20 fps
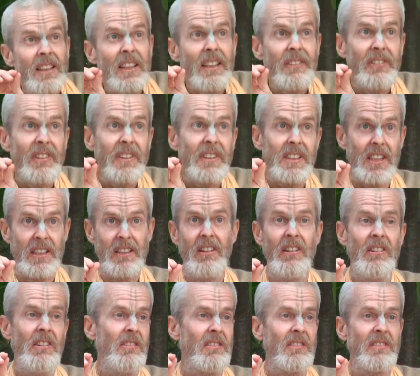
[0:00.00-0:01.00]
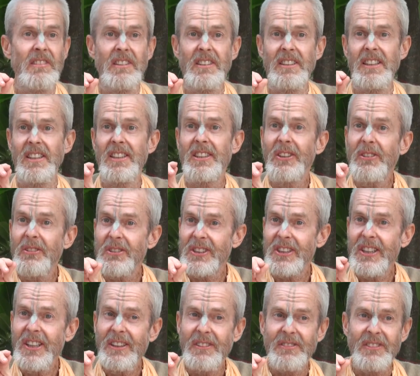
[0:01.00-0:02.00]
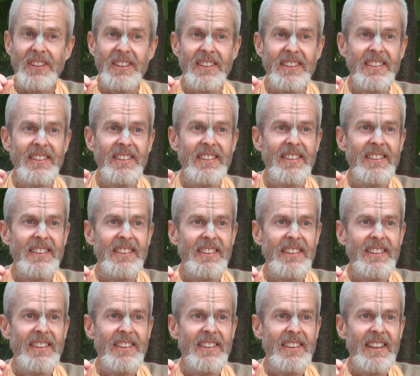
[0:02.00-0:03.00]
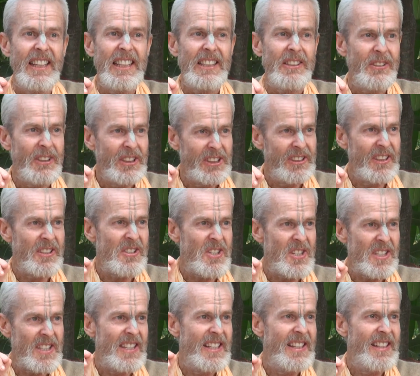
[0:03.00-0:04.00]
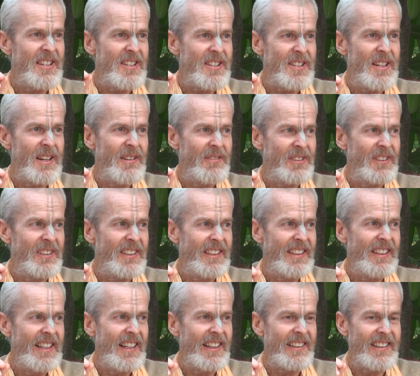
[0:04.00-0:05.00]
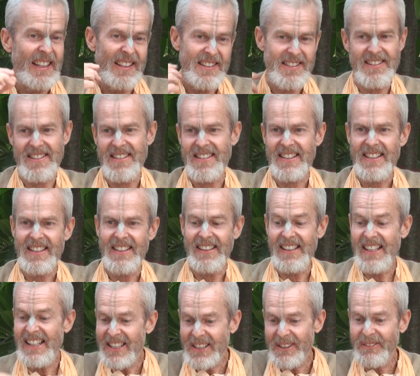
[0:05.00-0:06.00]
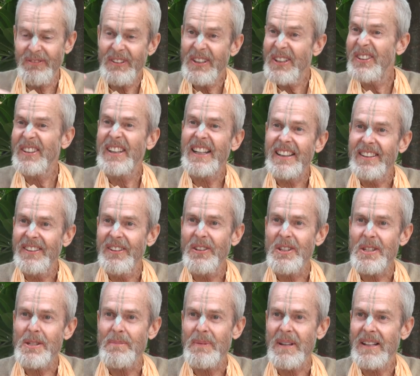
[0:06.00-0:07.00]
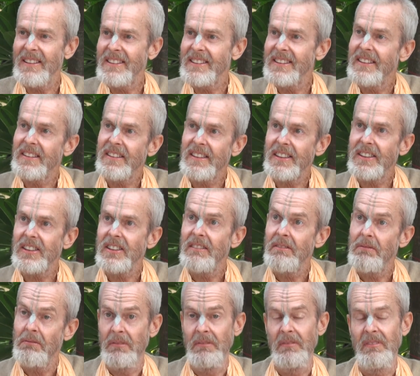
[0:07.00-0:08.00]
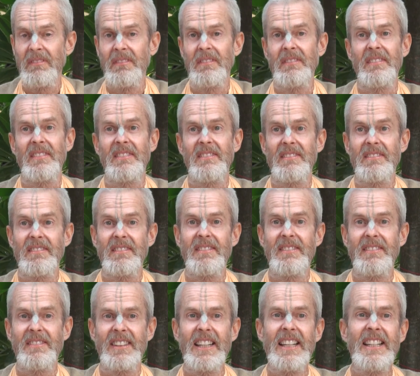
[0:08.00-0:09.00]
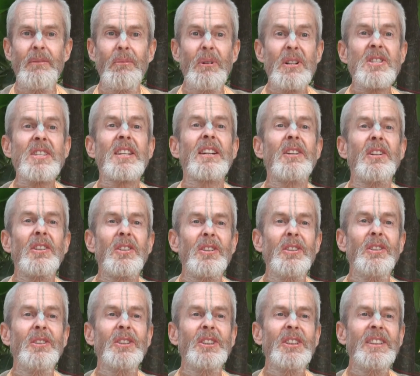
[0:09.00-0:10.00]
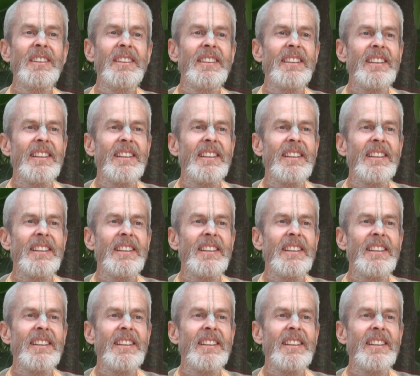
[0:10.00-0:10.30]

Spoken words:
leaf and you say, oh, this is so soft. And Krishna's skin is softer than that. That's his skin. And then his feet are like lotus petals and you touch. Then what's the conclusion?